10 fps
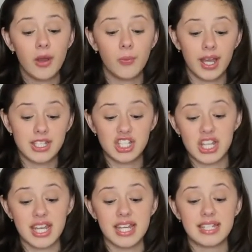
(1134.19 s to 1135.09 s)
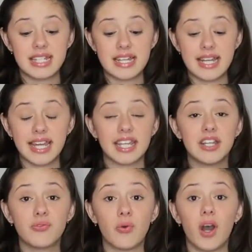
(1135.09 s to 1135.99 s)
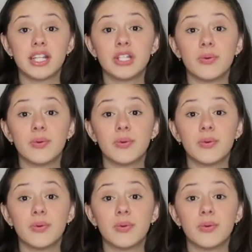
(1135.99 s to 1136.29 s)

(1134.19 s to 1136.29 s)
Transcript: which is negative one,